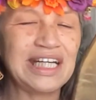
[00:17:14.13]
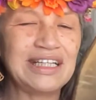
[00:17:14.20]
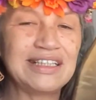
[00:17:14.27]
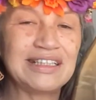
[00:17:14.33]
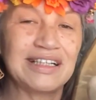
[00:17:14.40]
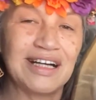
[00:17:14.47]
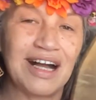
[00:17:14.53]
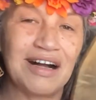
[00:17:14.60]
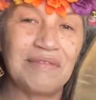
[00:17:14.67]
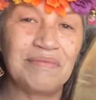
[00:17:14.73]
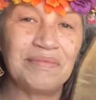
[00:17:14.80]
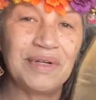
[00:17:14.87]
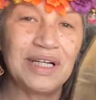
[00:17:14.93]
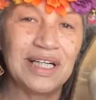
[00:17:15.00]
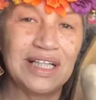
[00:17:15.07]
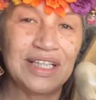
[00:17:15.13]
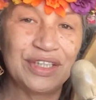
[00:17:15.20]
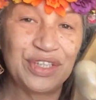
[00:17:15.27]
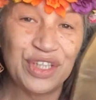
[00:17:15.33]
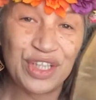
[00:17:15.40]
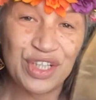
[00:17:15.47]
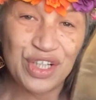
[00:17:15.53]
to come
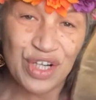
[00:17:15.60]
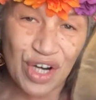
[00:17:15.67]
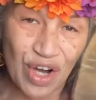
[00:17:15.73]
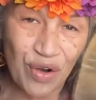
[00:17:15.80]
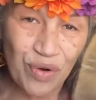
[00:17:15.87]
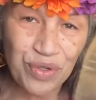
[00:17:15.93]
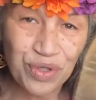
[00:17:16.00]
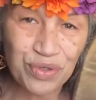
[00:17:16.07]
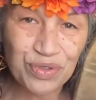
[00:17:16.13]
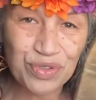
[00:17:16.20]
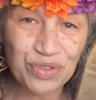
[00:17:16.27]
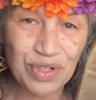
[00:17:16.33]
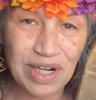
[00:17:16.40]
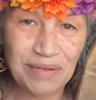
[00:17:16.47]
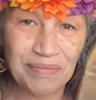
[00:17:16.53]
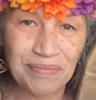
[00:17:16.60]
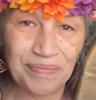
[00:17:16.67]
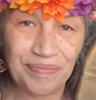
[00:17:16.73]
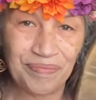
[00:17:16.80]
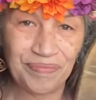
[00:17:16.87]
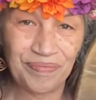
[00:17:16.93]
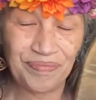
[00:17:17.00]
to know your drum.
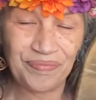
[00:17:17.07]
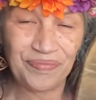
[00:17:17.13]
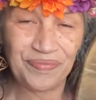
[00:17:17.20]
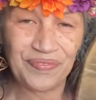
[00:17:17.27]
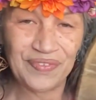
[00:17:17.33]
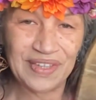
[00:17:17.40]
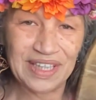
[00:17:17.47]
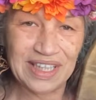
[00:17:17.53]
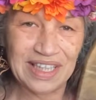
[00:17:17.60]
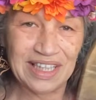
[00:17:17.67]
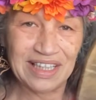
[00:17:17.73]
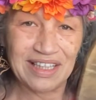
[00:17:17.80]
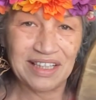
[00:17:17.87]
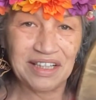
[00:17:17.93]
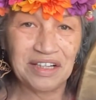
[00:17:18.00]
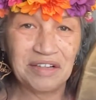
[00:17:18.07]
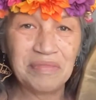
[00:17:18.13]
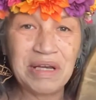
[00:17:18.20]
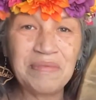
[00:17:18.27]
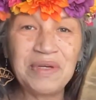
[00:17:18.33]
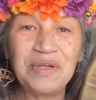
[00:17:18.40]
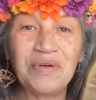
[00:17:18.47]

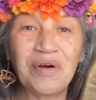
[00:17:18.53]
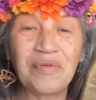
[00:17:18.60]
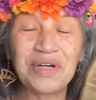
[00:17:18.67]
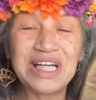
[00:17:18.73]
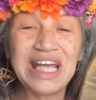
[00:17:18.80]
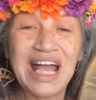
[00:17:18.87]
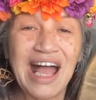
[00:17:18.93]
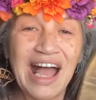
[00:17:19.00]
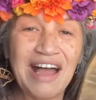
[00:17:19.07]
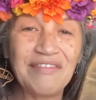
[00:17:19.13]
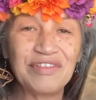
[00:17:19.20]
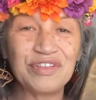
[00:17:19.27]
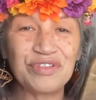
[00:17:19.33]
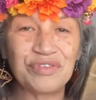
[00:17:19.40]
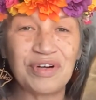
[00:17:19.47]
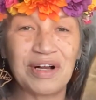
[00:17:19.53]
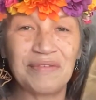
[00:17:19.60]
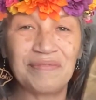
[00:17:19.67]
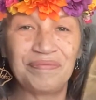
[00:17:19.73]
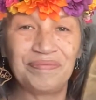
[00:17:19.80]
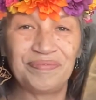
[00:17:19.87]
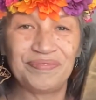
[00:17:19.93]
Maybe you already have a
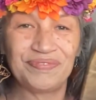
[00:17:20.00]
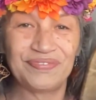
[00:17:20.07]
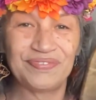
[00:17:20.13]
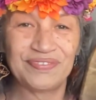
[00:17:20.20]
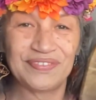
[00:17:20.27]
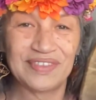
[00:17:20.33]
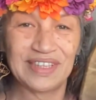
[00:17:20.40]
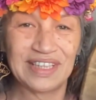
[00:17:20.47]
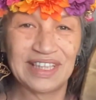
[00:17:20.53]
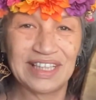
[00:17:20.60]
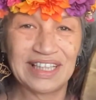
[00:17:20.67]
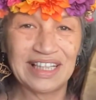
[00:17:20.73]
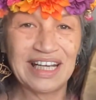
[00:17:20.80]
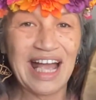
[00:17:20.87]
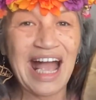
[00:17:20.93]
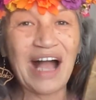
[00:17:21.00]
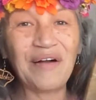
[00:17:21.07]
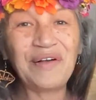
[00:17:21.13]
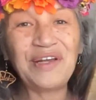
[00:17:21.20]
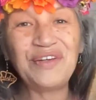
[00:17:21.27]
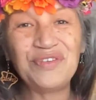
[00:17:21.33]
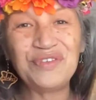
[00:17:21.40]
drum. How
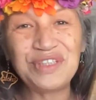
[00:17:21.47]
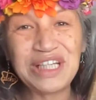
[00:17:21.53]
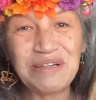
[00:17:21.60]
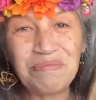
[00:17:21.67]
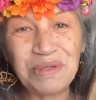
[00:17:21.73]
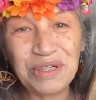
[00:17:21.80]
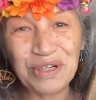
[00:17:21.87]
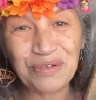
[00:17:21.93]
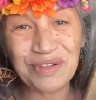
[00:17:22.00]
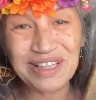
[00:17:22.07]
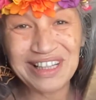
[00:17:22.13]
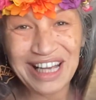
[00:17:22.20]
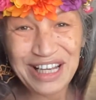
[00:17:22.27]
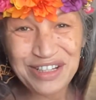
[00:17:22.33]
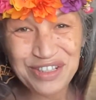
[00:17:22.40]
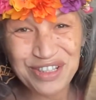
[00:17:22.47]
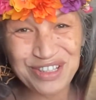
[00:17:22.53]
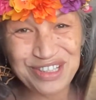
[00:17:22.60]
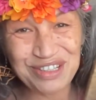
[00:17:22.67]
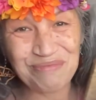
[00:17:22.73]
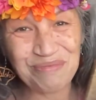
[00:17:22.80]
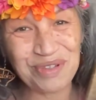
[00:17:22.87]
can you deepen your
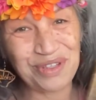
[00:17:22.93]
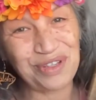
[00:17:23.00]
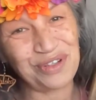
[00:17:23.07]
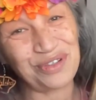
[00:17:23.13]
relationship with your